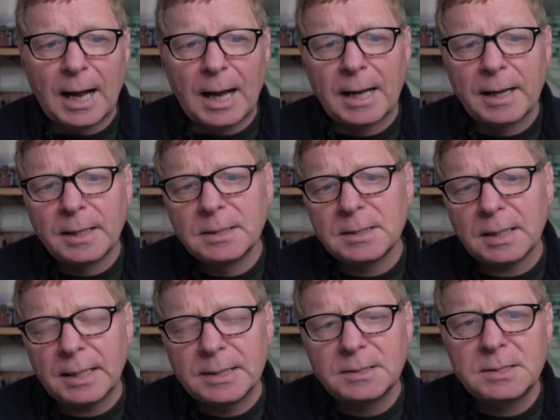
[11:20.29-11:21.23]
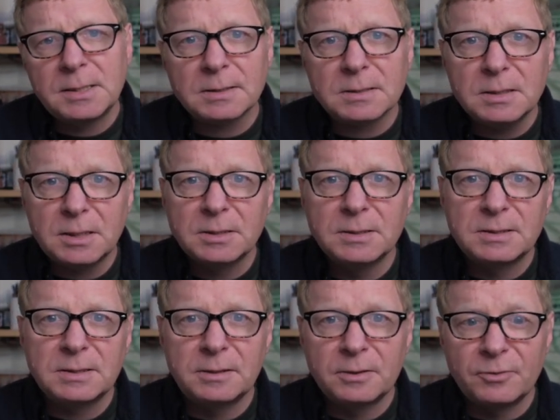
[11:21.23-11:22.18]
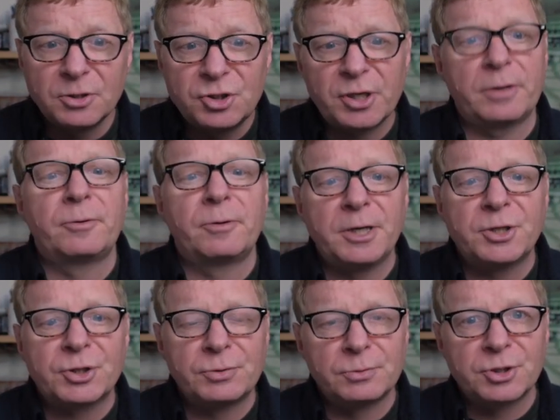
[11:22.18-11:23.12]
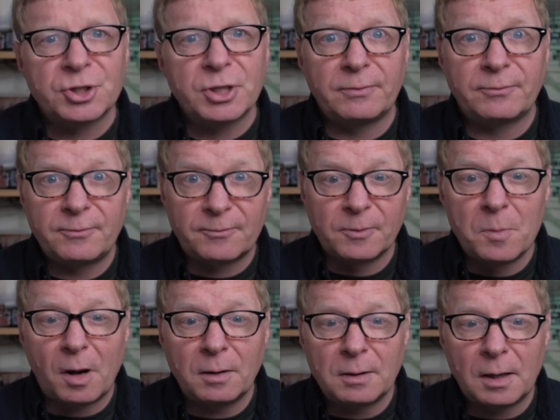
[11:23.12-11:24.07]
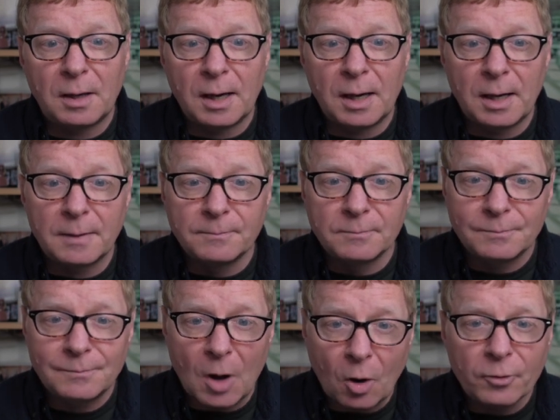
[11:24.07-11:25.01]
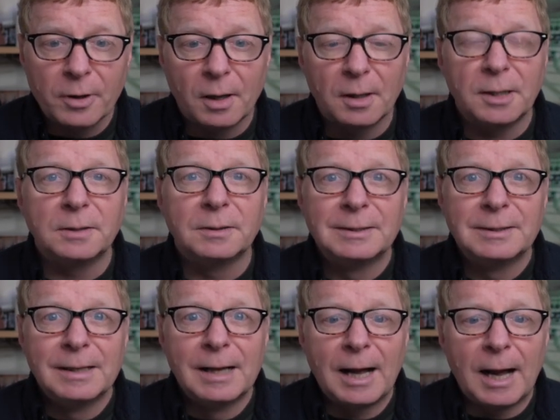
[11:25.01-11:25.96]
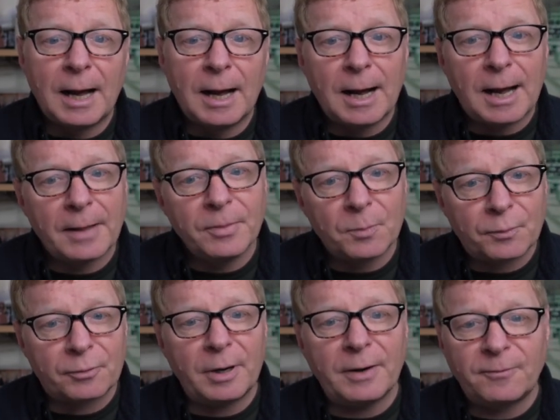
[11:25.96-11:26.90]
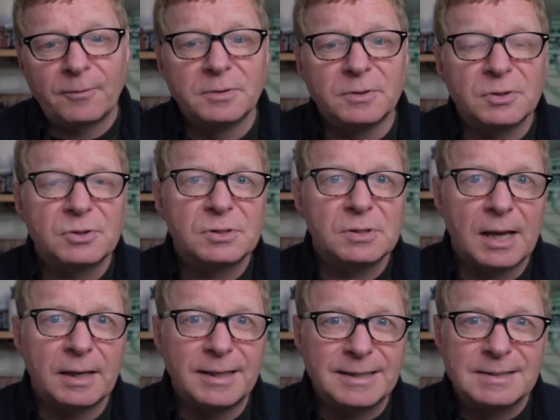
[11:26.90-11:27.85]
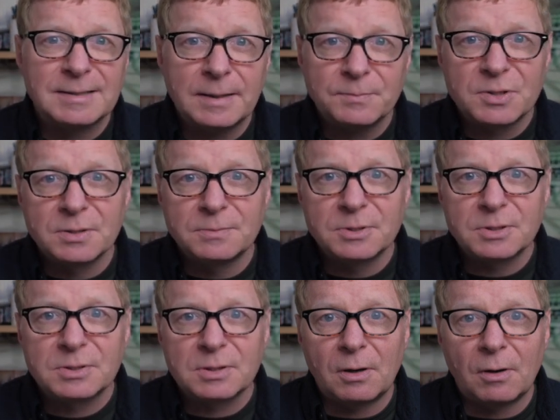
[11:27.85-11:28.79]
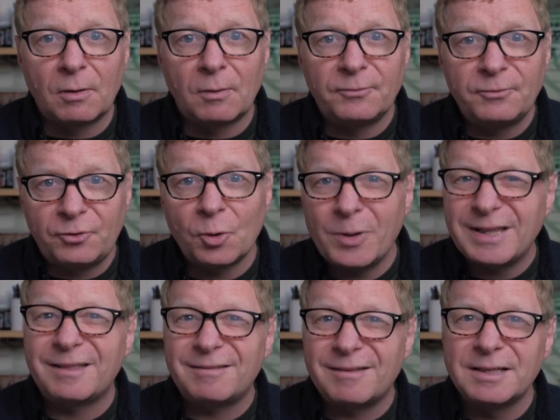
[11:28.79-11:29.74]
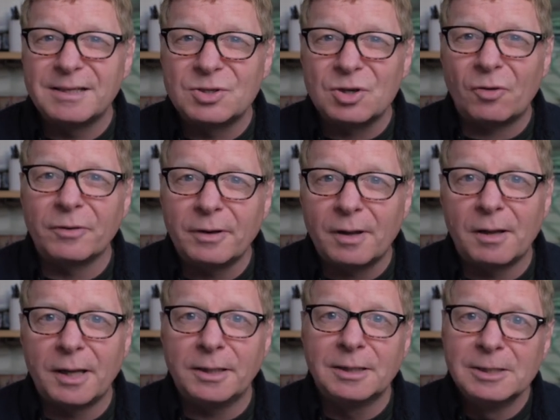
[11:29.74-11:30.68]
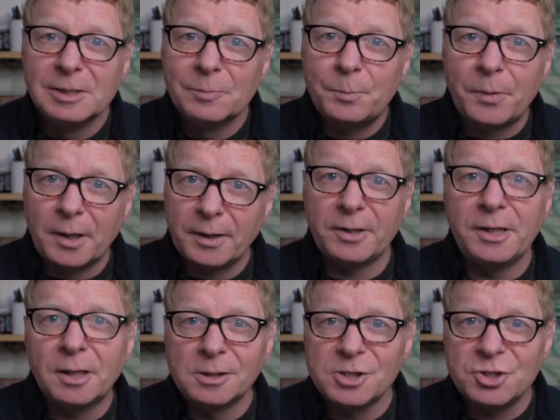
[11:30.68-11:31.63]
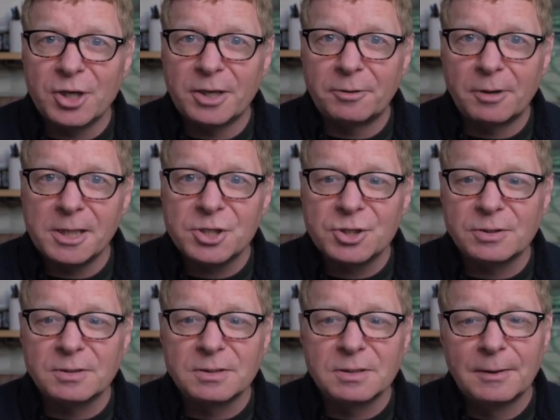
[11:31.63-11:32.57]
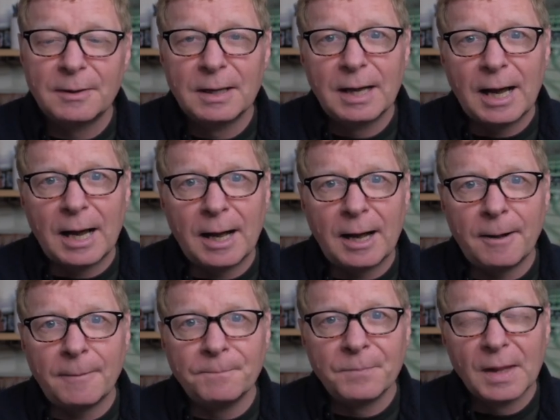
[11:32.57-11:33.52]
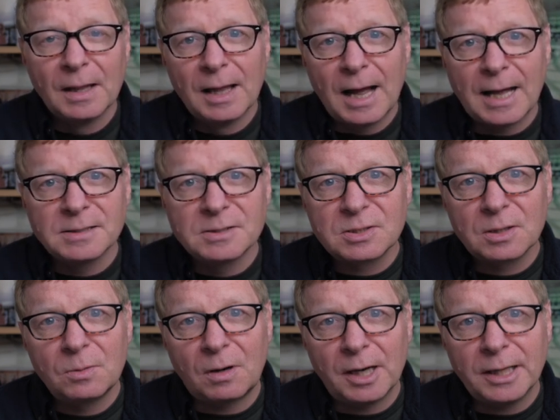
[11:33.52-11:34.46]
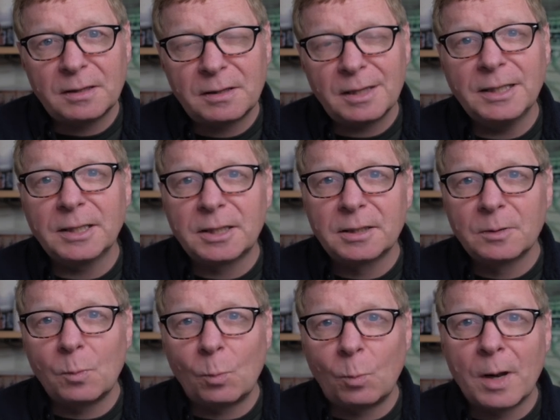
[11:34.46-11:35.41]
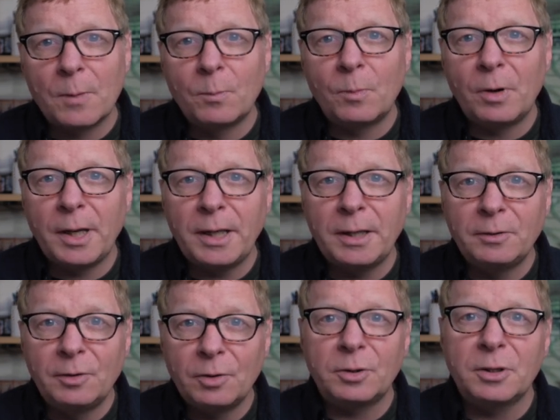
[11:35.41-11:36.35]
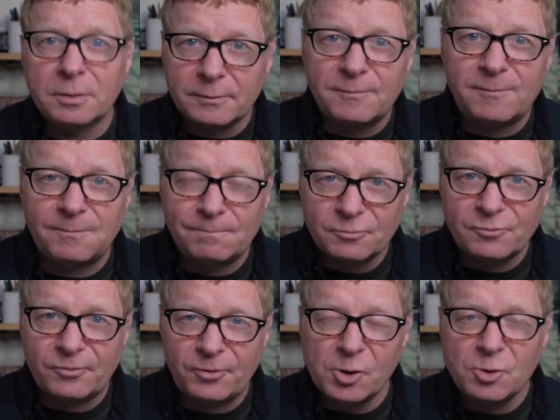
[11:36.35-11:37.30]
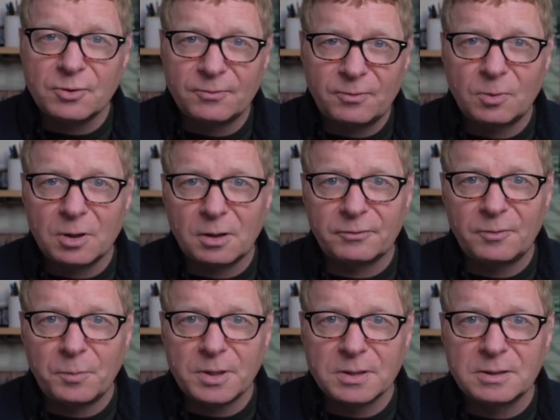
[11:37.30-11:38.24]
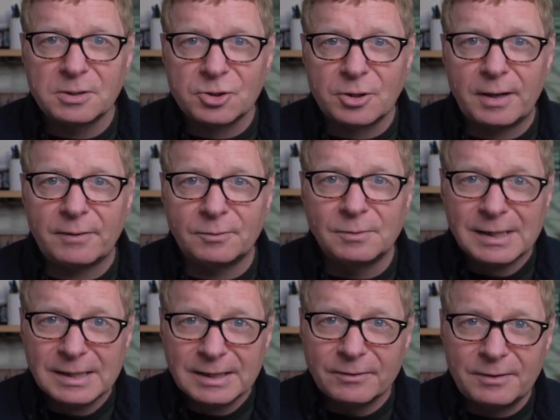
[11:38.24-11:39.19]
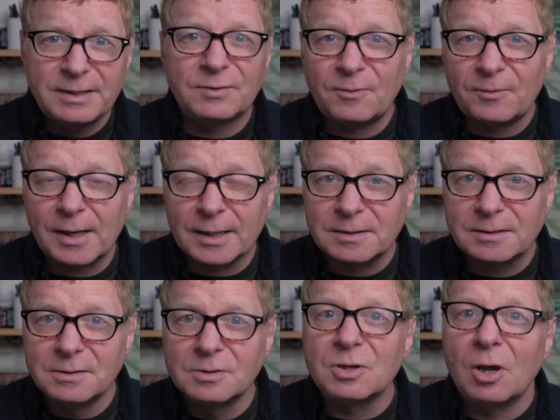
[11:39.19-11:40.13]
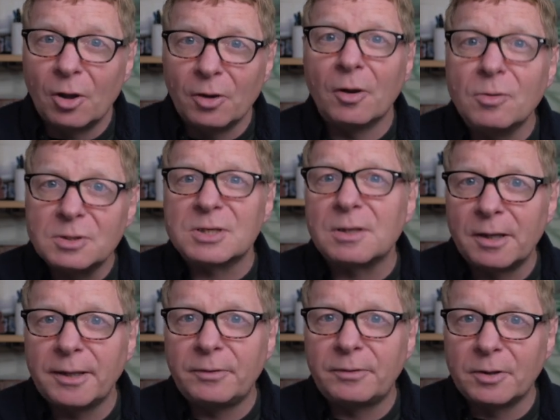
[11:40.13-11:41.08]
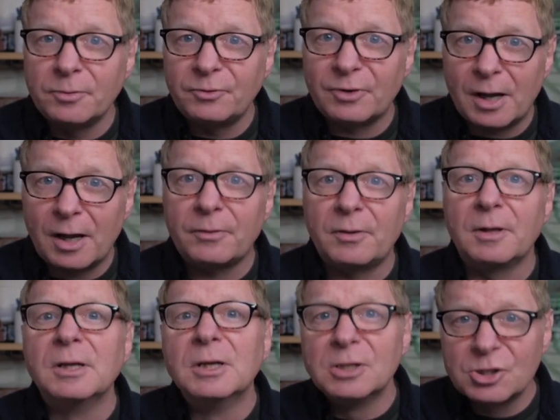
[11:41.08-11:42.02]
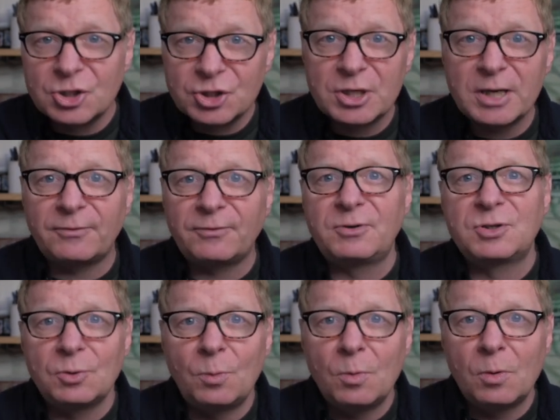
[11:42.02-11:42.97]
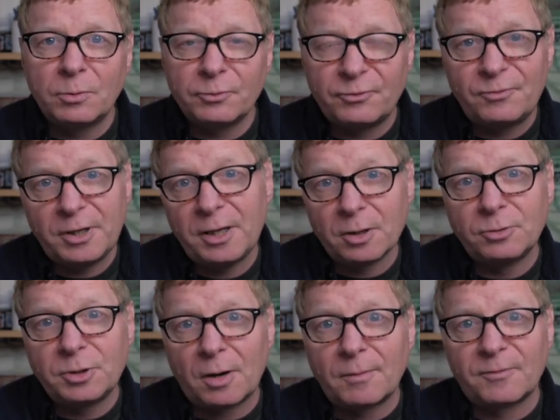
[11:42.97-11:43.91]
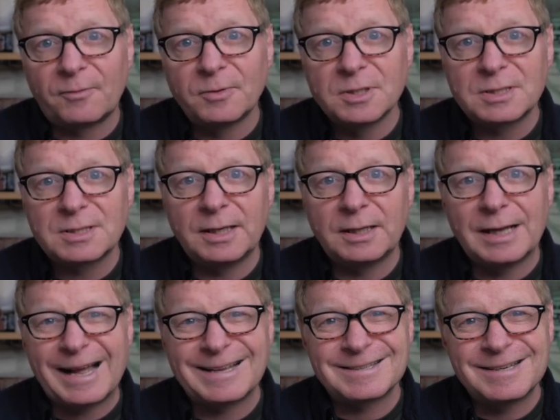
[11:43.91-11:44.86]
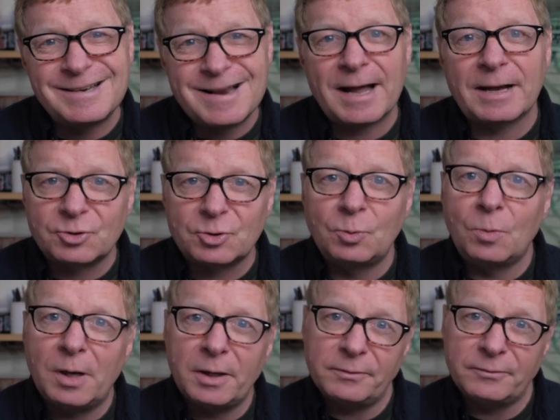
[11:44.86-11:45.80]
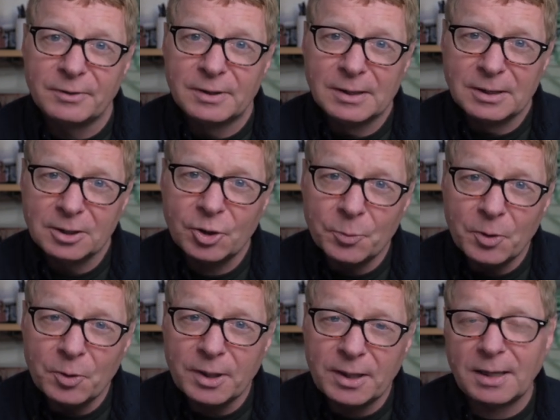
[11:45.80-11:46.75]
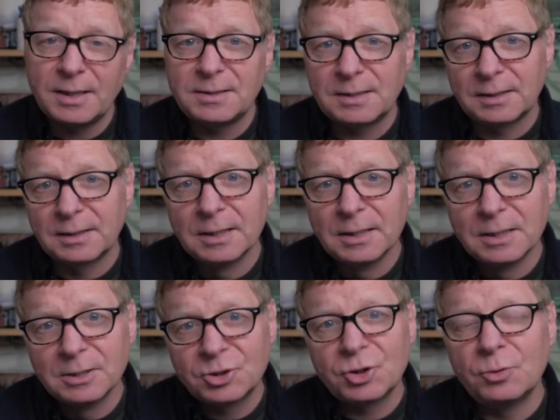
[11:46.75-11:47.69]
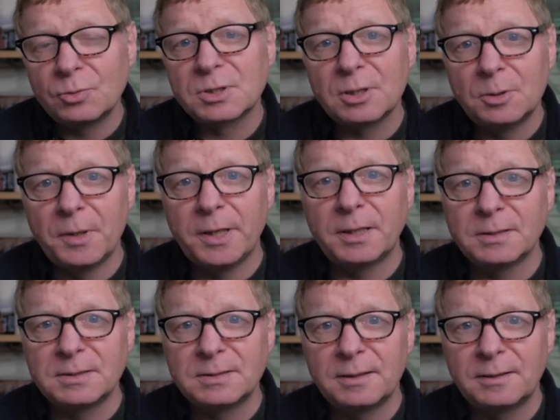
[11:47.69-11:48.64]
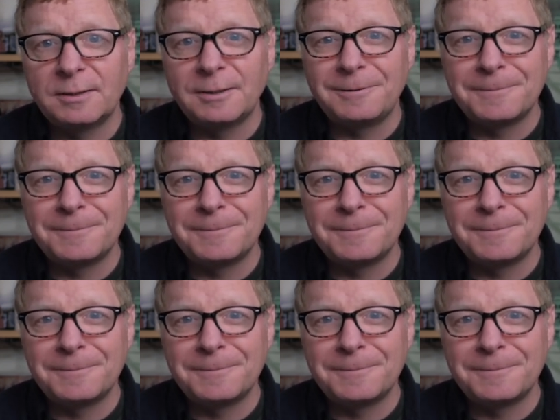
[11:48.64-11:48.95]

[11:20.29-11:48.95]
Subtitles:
And it doesn't consider the generational shift from online and the preference and acceptance of doing things online by the younger generations. And so I think when we look at future forecasts for business travel, these factors, alongside those other shift towards video conferencing as a natural way of communicating, should also be considered.